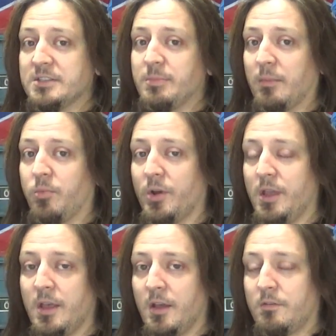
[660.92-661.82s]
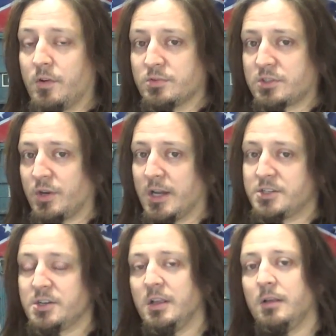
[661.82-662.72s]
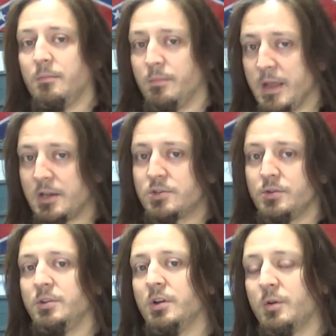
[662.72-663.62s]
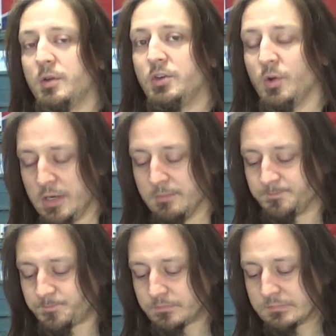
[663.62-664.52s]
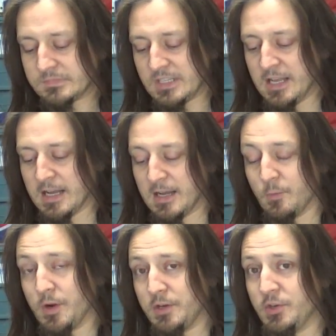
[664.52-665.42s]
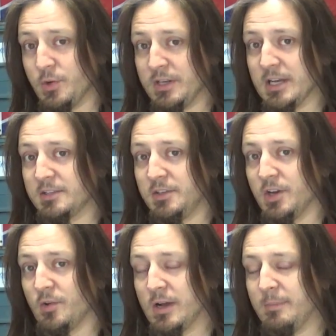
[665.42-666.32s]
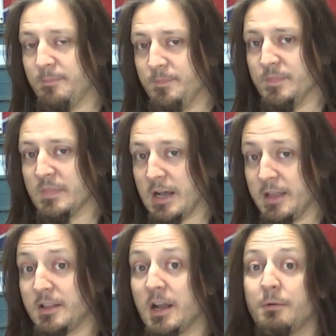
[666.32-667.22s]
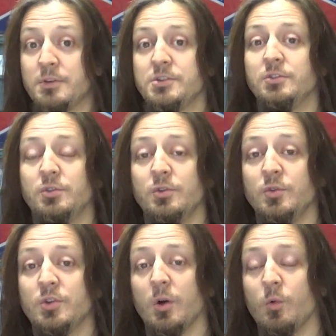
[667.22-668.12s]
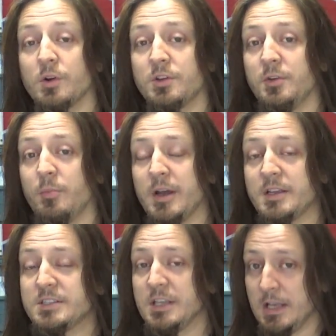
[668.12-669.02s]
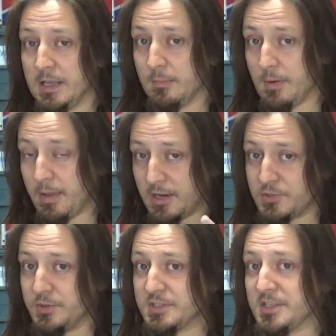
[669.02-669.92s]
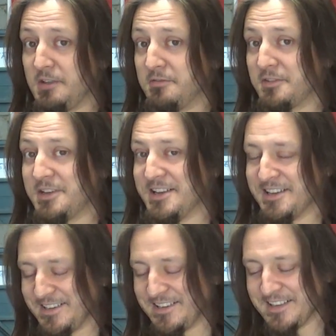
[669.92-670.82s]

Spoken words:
on this bad boy from scratch, make sure you know what you're doing when you're doing that, you know. I encourage you to go work on your bikes, but make sure it's safe.